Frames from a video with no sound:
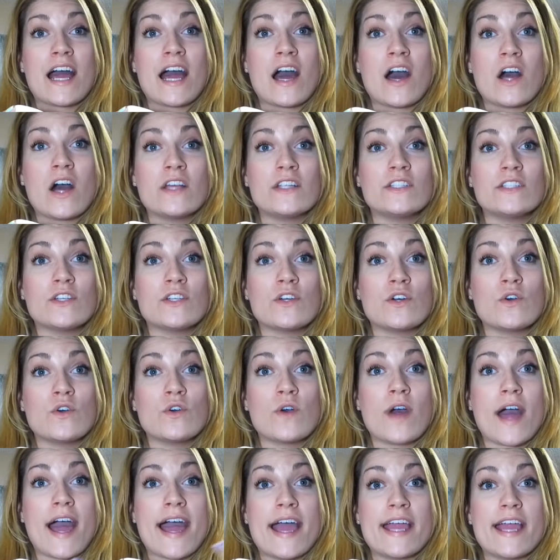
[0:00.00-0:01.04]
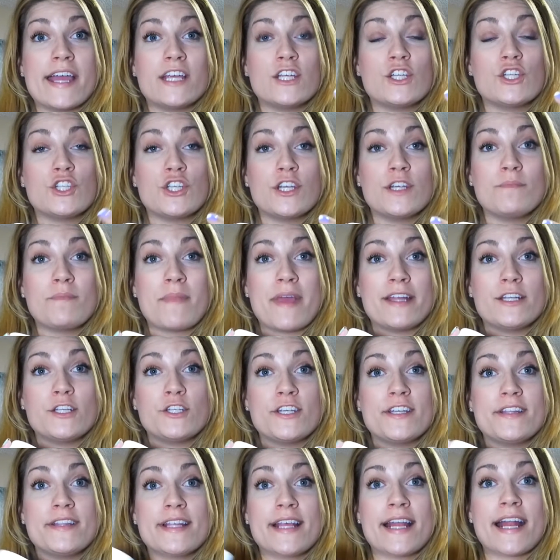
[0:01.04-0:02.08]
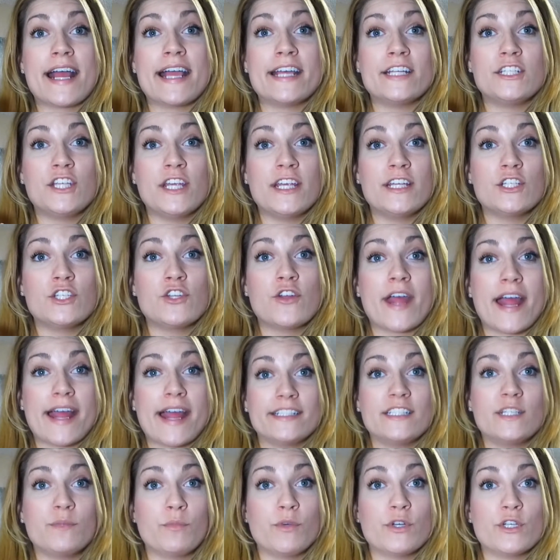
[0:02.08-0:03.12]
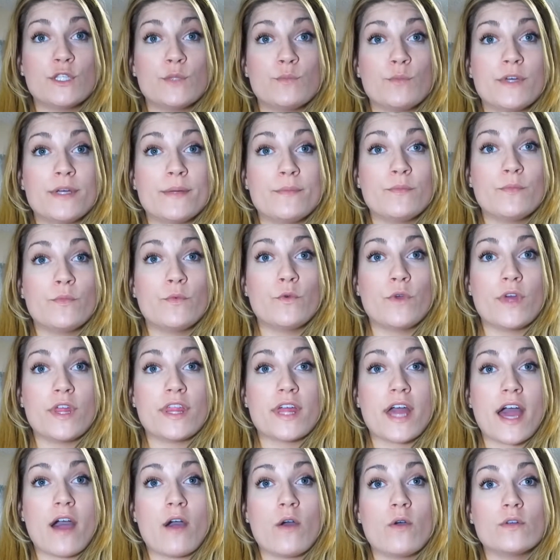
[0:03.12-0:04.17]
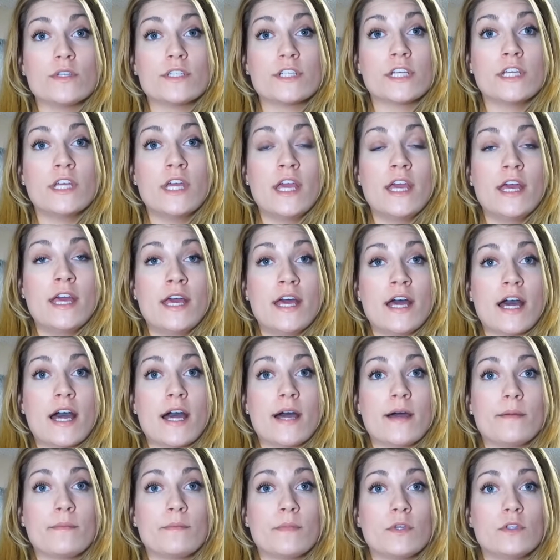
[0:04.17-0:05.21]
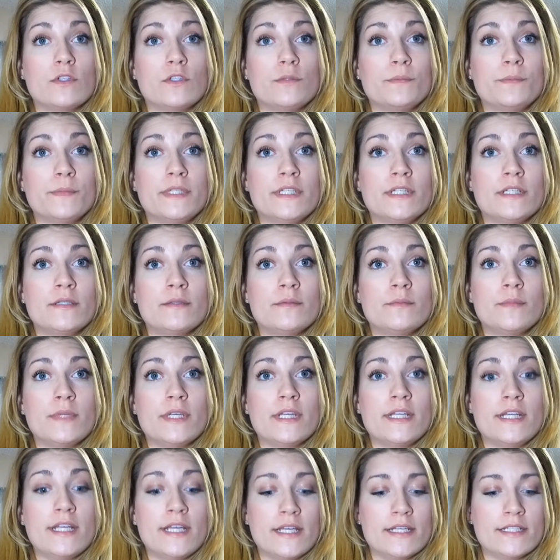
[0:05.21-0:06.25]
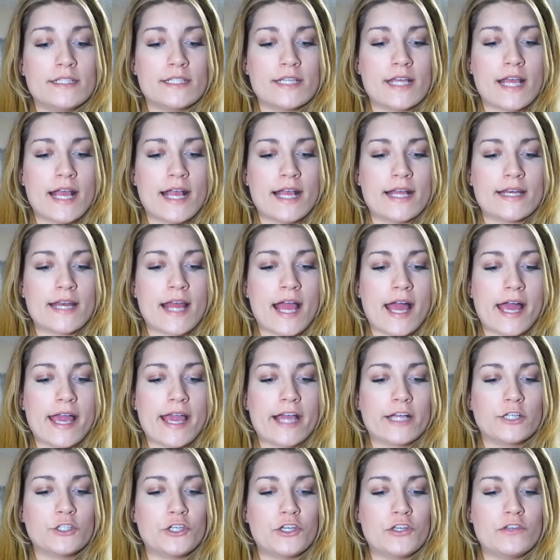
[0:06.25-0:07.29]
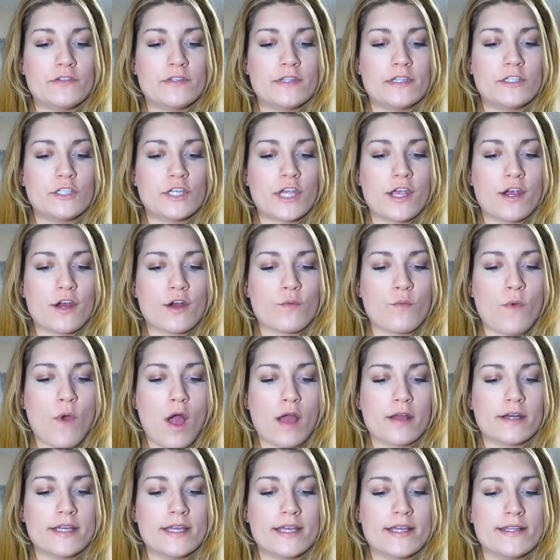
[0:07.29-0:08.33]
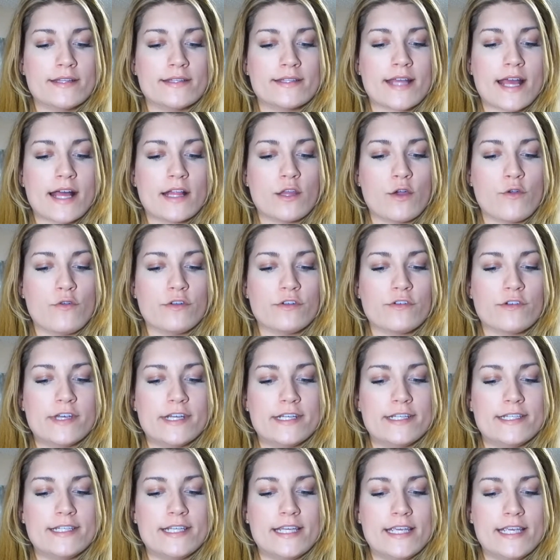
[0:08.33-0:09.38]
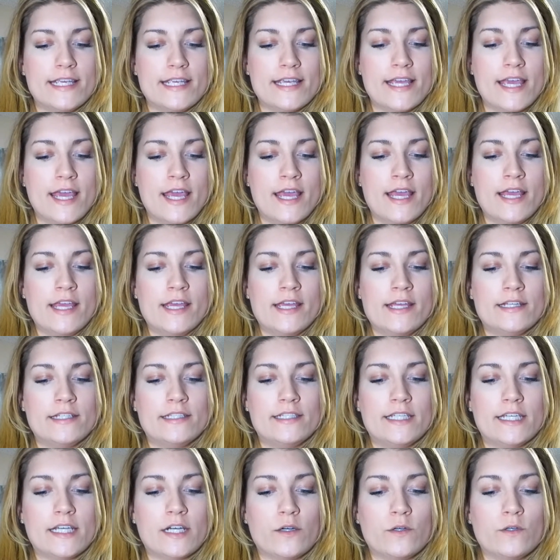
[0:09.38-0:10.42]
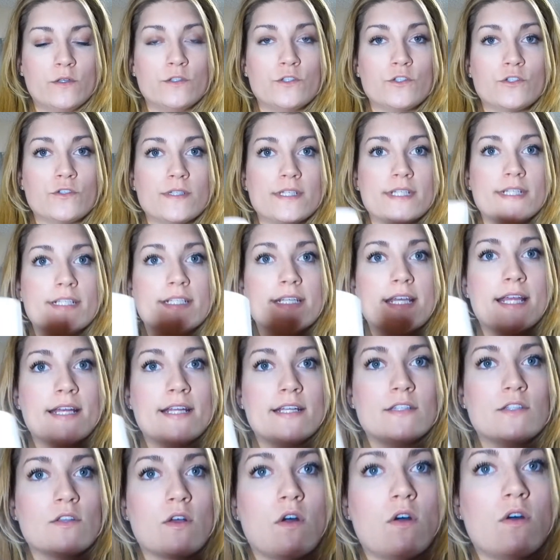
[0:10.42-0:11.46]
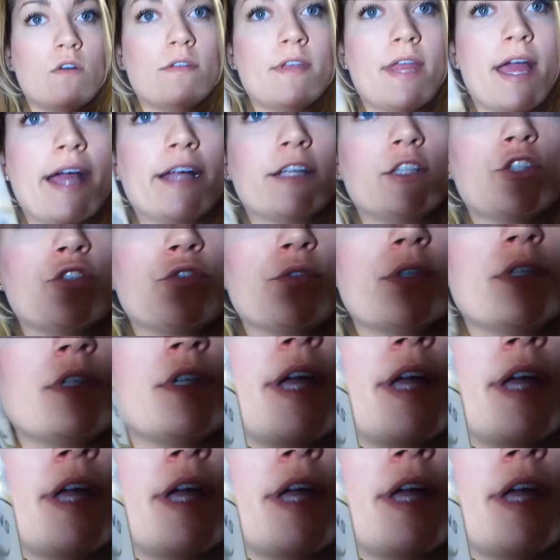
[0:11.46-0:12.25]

Also, I should mention that I changed to antiperspirant without aluminum in it, and I actually use the J.R. Watkins Aloe and Grey Tea deodorant, and it's all natural.